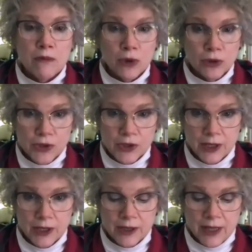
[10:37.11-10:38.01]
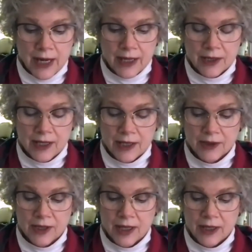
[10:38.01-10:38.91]
mercy to that exiled
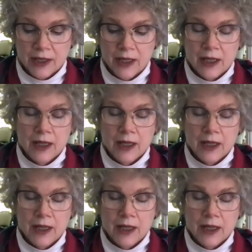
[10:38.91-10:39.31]
son,